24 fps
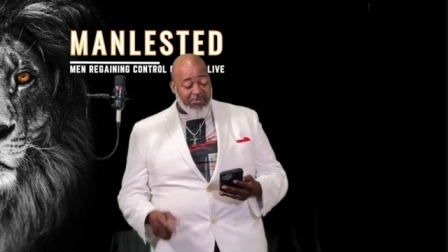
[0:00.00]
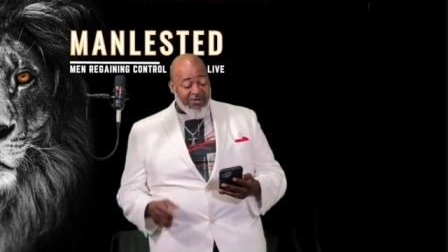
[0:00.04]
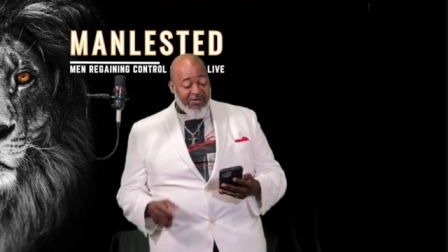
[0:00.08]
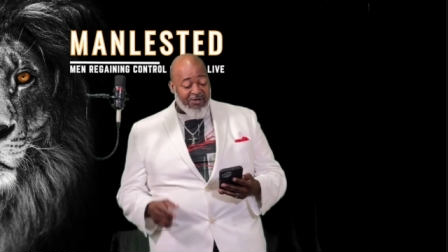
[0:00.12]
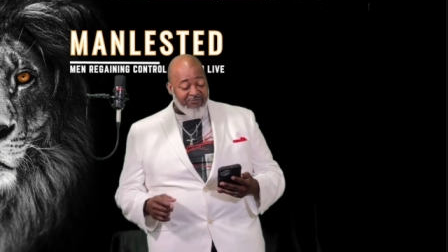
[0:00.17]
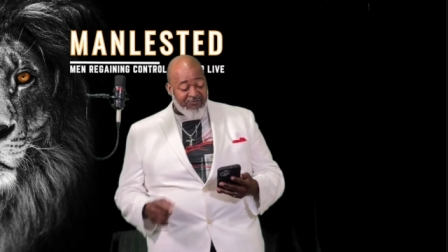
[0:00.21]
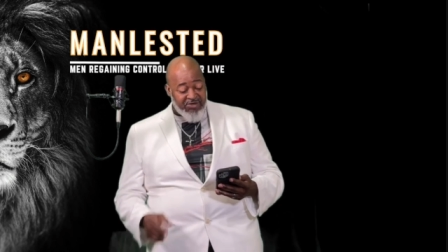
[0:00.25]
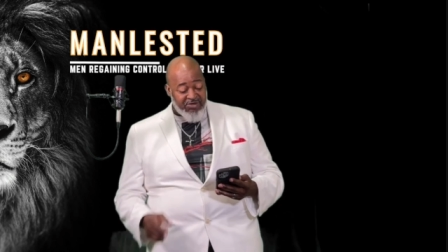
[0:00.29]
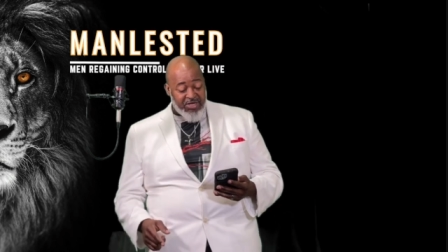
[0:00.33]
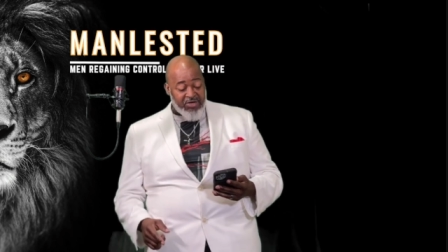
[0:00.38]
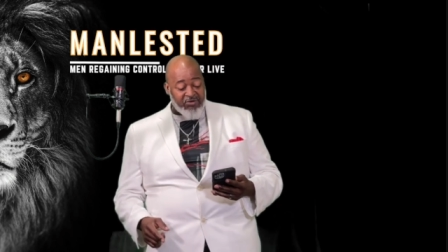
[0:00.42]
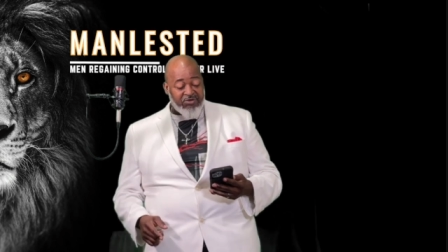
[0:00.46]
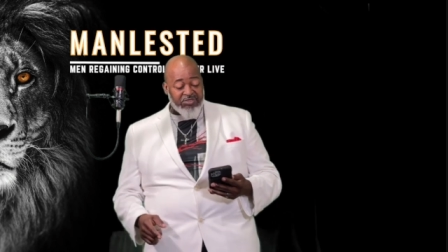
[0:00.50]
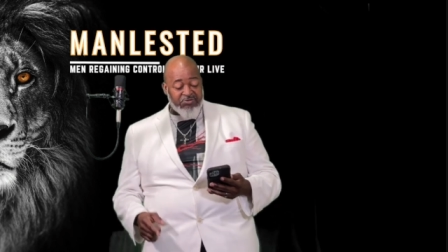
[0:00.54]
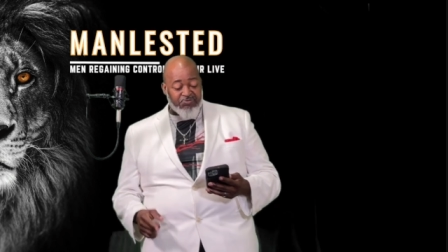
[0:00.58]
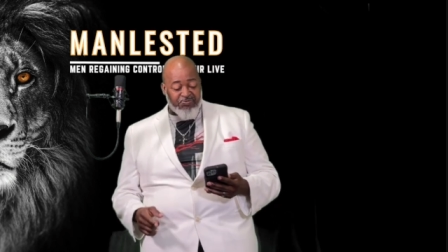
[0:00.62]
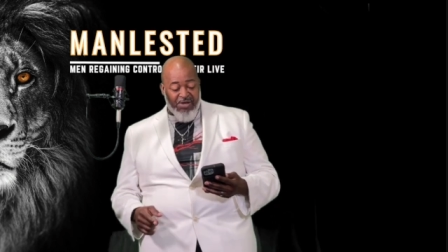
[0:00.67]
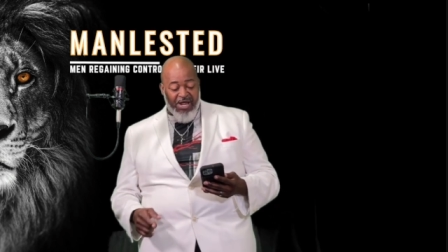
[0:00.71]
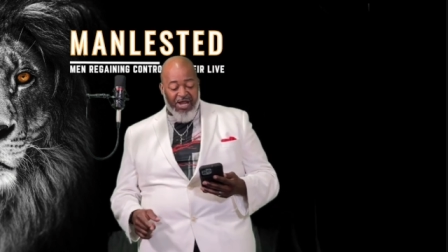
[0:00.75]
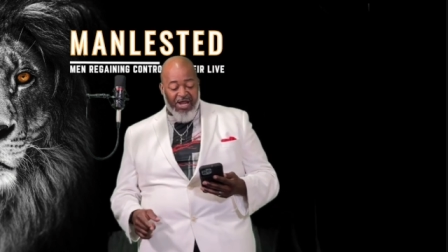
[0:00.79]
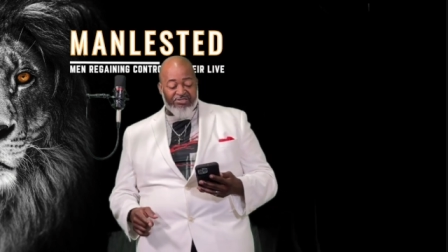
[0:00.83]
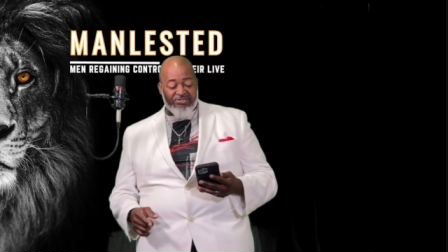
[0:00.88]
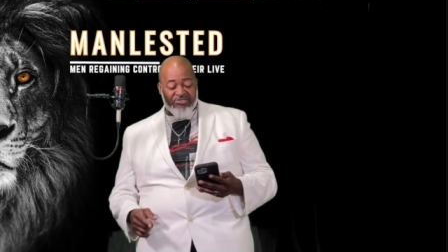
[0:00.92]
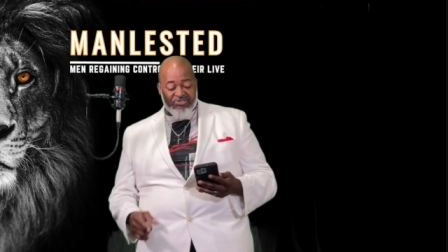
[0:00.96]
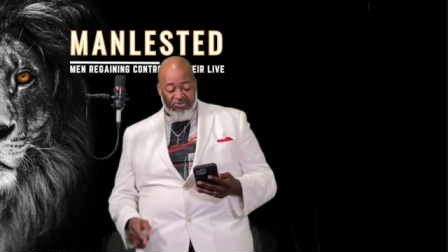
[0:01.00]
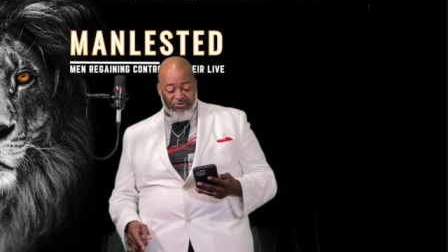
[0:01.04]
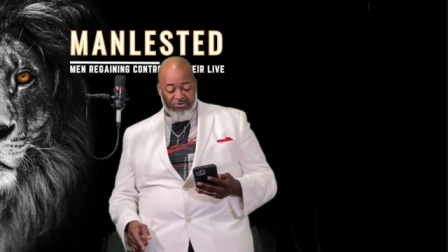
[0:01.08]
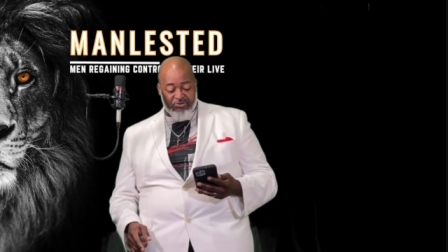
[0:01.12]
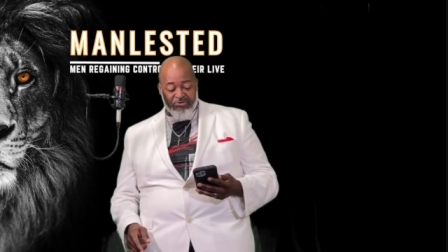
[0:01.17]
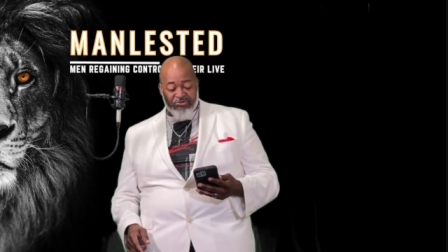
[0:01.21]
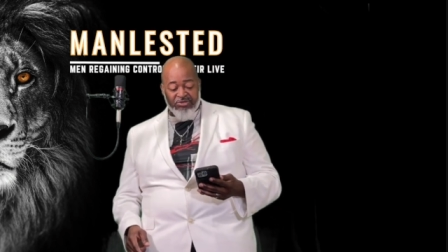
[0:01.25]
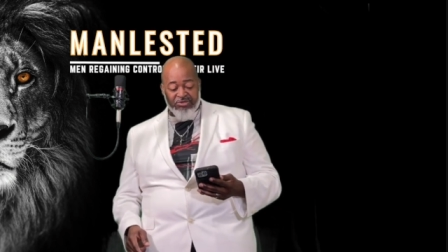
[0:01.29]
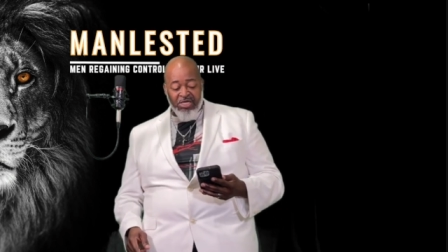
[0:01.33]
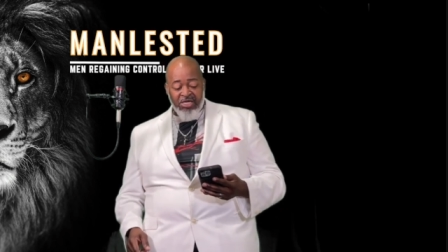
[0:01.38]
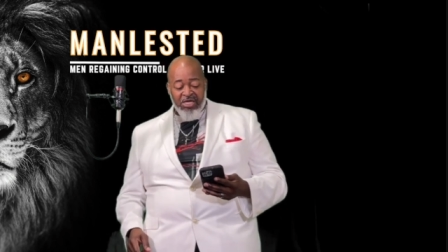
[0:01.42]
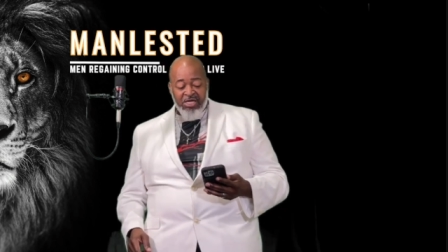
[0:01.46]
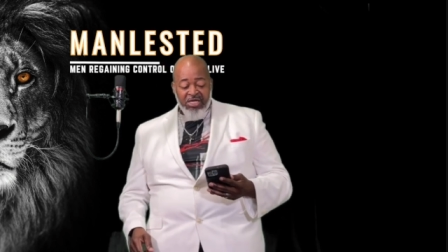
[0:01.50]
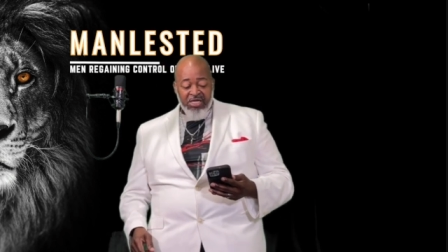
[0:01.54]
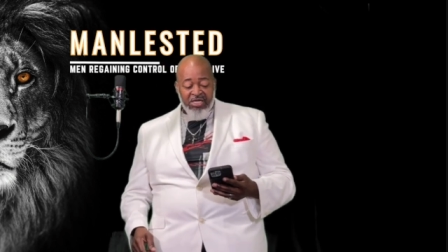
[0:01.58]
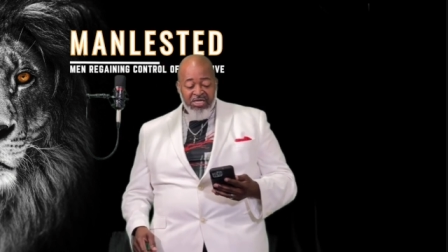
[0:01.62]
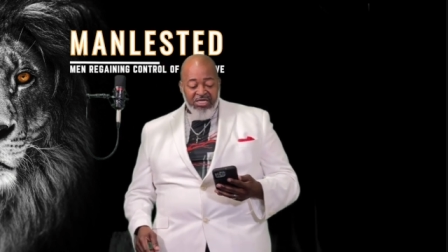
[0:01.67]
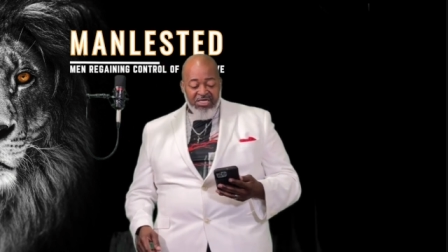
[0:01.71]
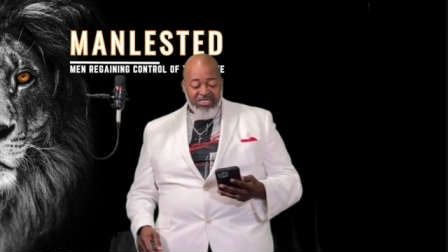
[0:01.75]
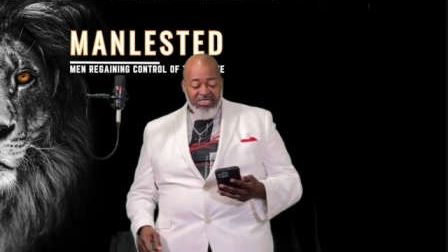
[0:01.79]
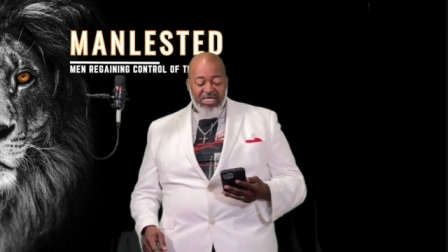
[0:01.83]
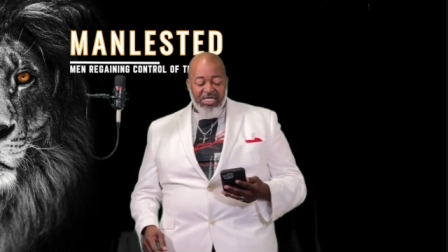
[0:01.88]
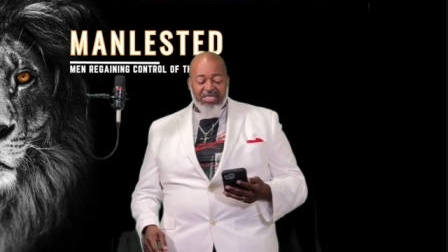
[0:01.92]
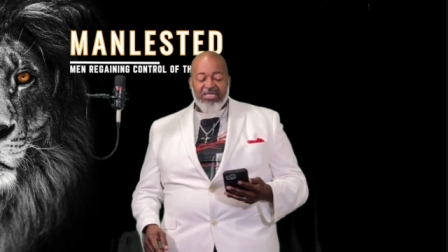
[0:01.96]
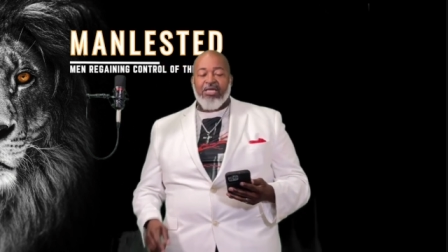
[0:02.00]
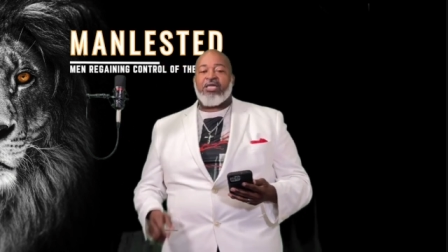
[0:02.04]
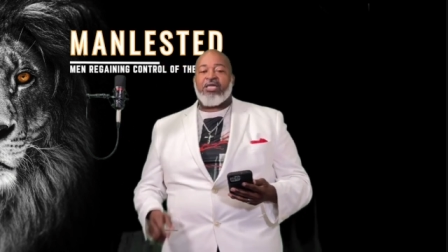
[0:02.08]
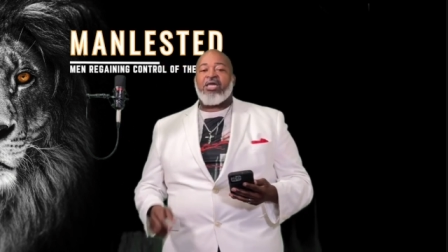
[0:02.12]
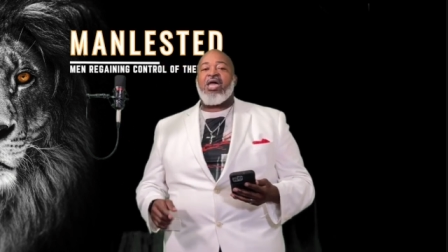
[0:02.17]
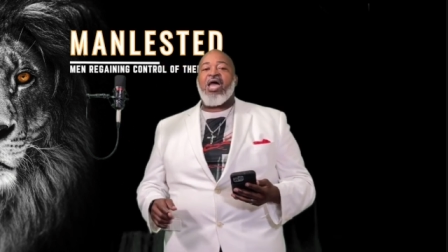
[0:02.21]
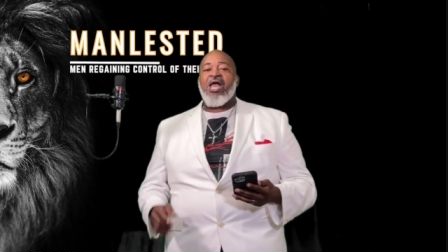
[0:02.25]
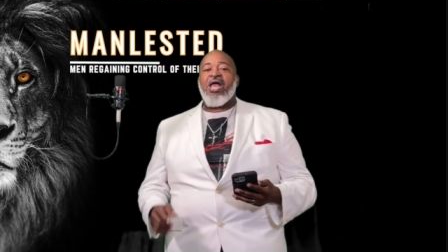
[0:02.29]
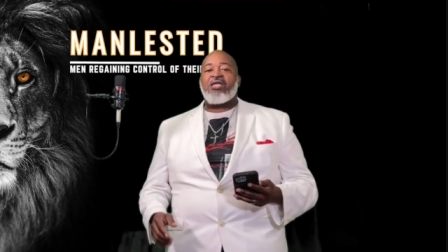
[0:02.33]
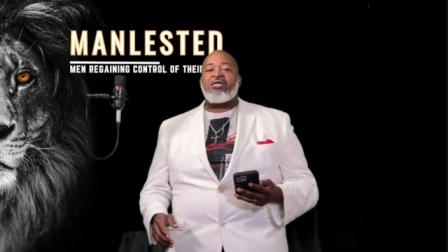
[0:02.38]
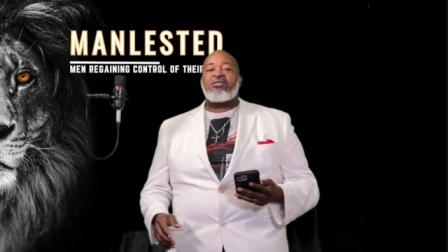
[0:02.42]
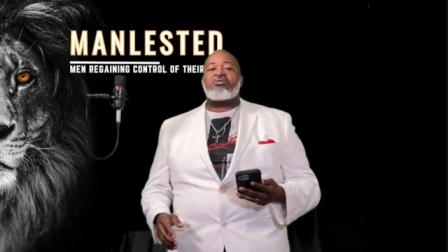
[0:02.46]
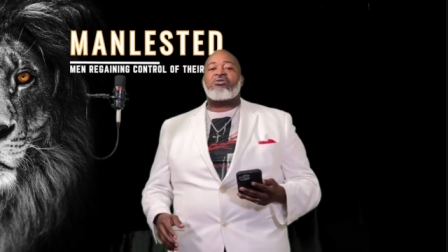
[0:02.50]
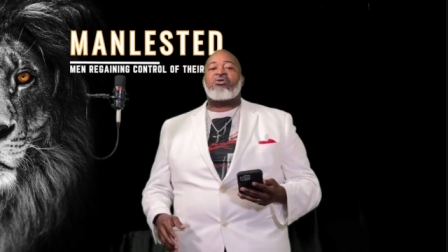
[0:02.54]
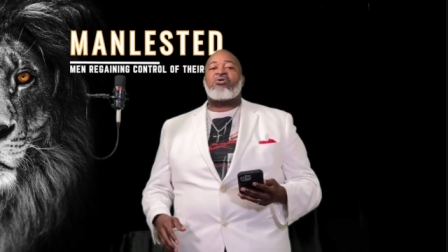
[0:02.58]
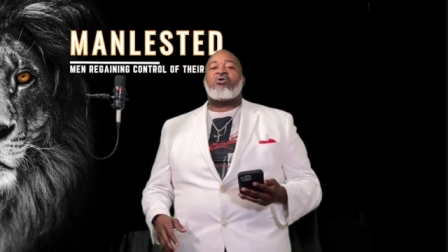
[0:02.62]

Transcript: by various platitudes is like a calendar